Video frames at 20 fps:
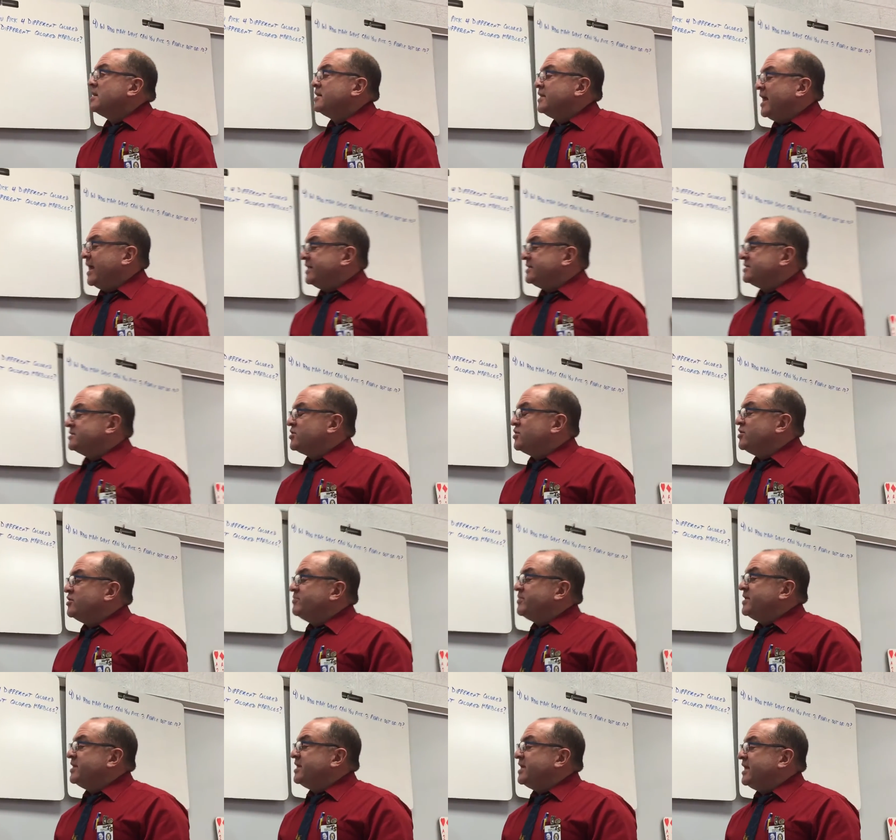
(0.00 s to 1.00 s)
That's going
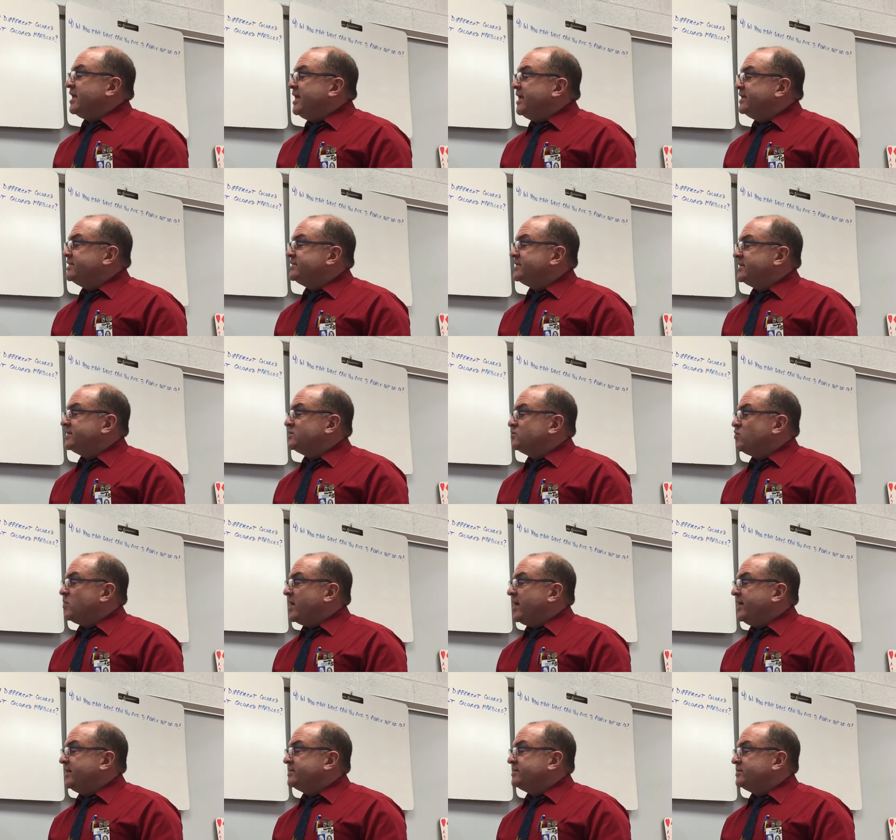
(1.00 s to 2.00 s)
to be the easiest
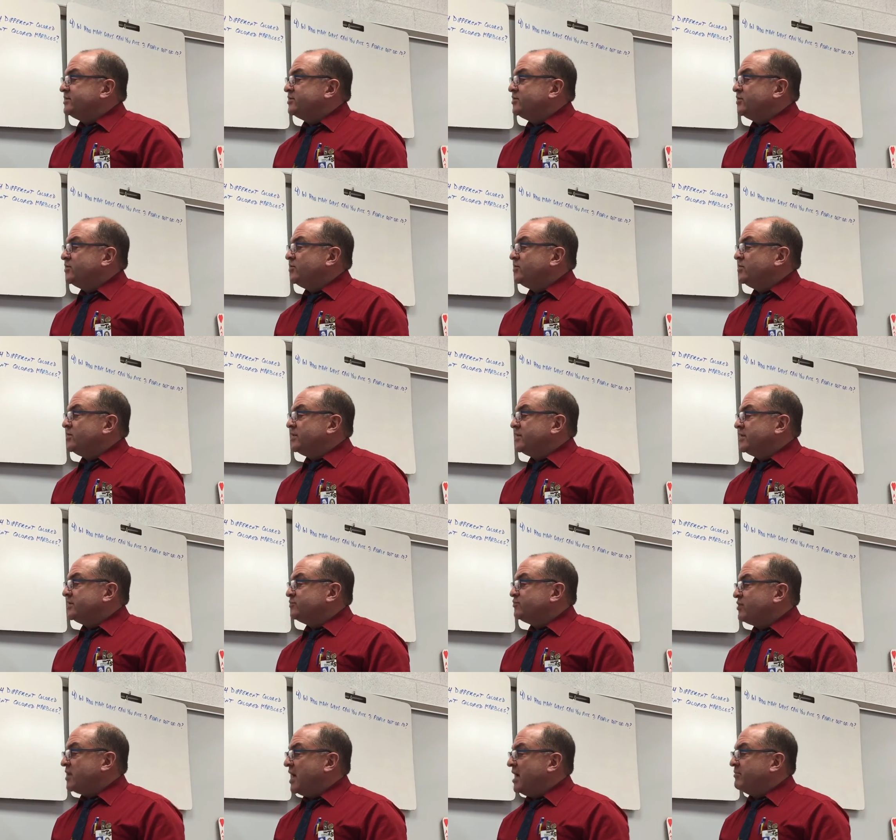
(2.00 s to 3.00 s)
way to do
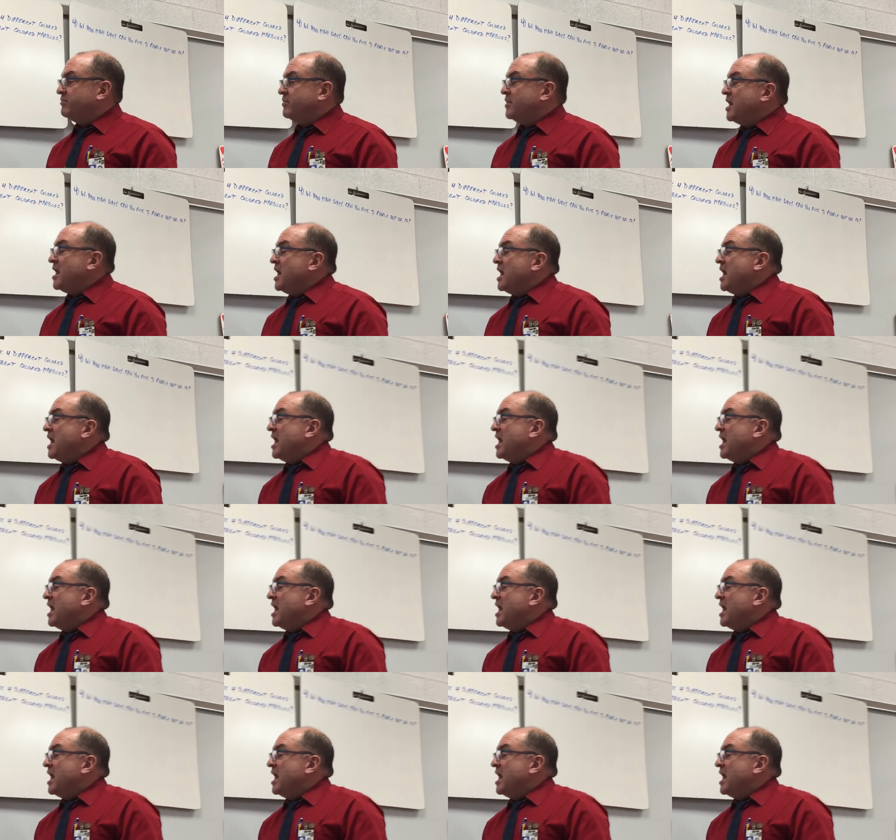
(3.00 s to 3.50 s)
this problem.